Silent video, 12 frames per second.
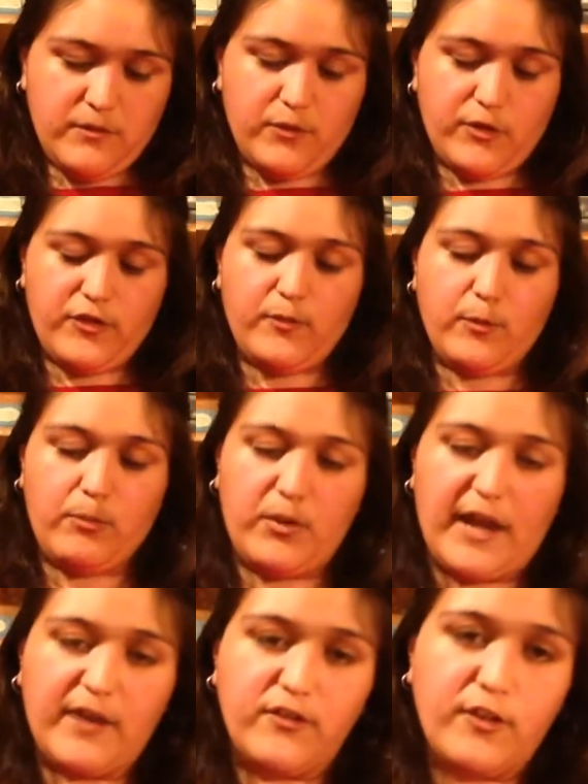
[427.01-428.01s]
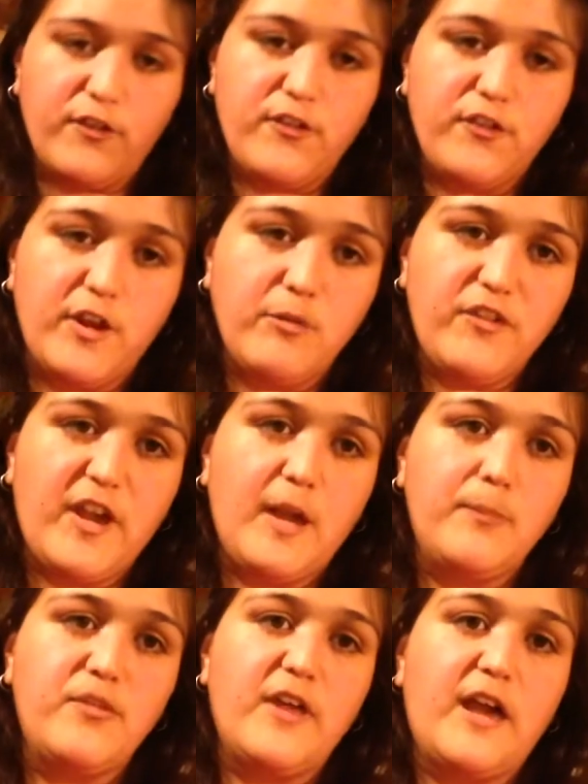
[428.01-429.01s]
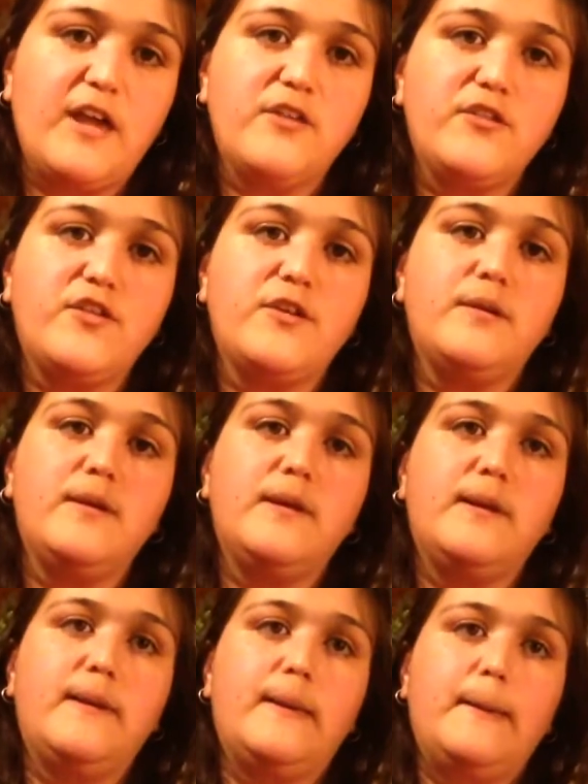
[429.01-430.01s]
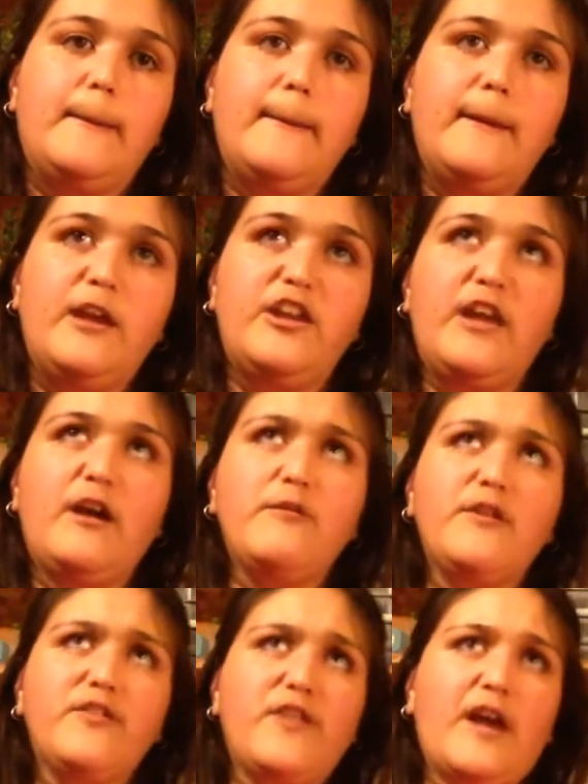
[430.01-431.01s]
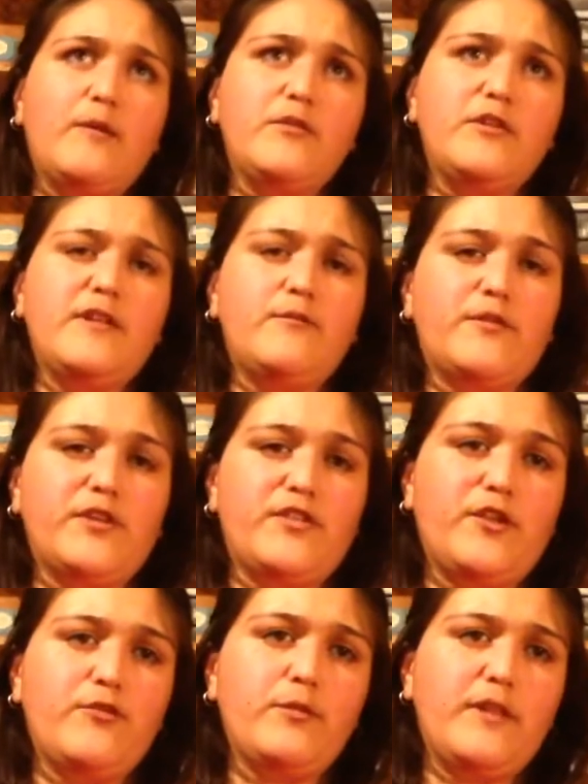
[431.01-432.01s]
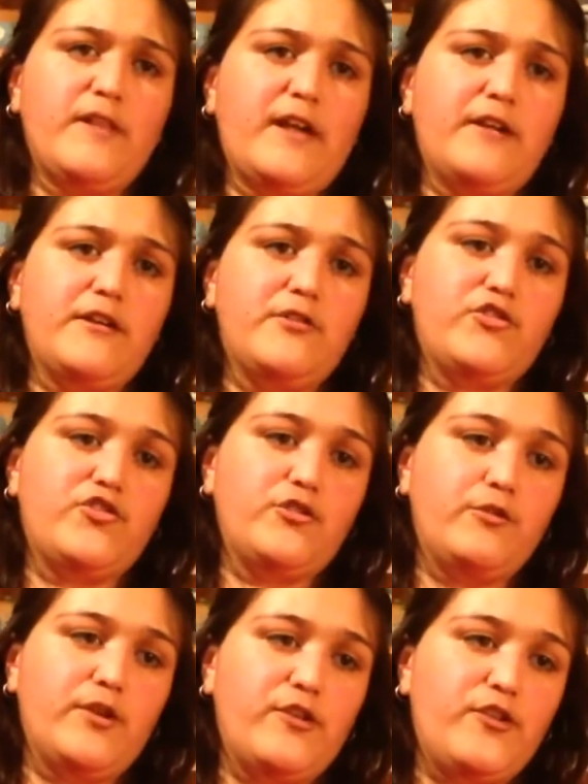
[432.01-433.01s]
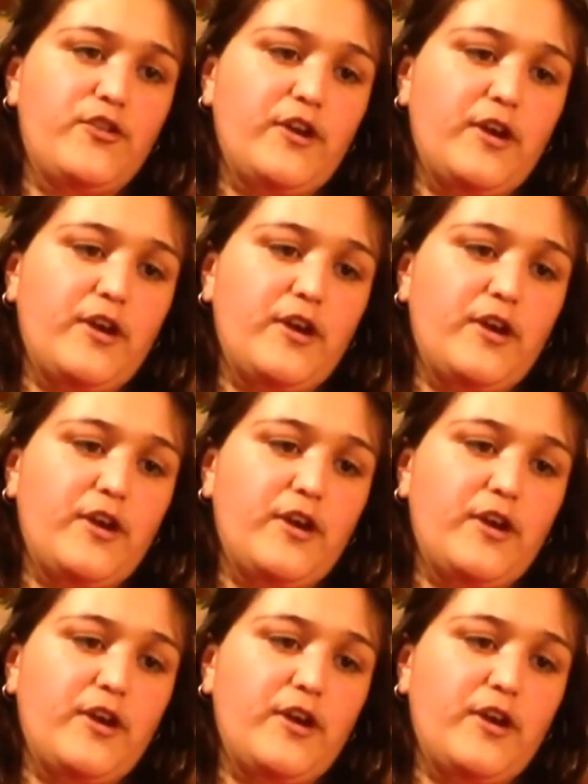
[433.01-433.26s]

VoiceOver Practice. Double tap that. And now what this will allow you to do is